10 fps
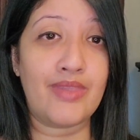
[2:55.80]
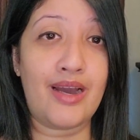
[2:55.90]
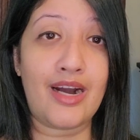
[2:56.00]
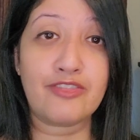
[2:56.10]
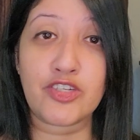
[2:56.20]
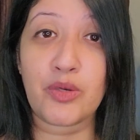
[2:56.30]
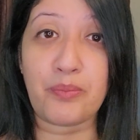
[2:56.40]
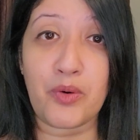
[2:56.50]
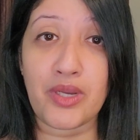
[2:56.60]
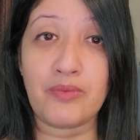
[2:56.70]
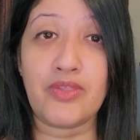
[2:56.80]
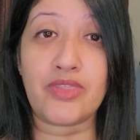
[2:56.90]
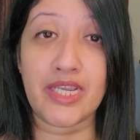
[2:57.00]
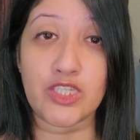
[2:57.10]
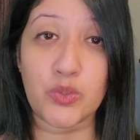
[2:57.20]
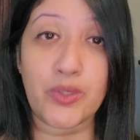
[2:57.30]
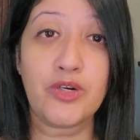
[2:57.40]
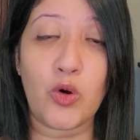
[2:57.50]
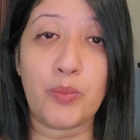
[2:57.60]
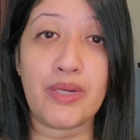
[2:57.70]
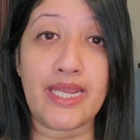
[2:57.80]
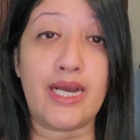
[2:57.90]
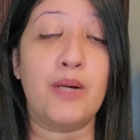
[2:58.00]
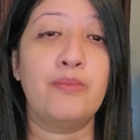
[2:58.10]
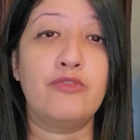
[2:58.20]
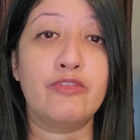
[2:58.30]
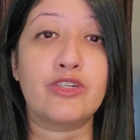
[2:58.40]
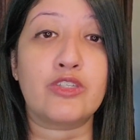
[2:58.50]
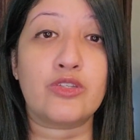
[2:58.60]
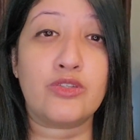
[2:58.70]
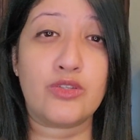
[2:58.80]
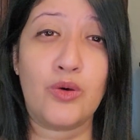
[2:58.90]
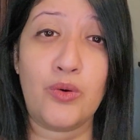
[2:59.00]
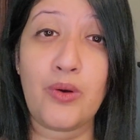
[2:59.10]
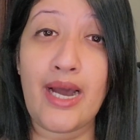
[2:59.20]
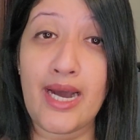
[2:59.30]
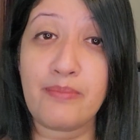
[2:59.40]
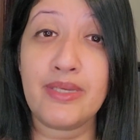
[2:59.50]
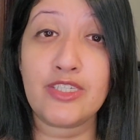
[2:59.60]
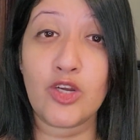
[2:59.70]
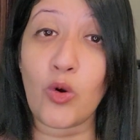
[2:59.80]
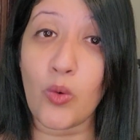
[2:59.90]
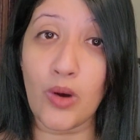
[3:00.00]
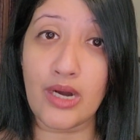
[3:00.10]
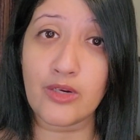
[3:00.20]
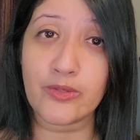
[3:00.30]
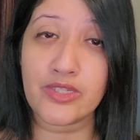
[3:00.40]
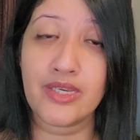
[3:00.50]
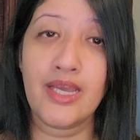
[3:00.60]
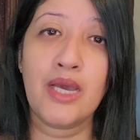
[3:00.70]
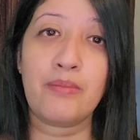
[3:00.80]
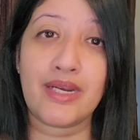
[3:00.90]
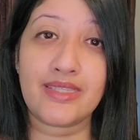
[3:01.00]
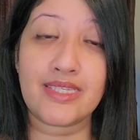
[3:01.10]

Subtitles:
after a point when things were opening up, we were so happy to go out. But at the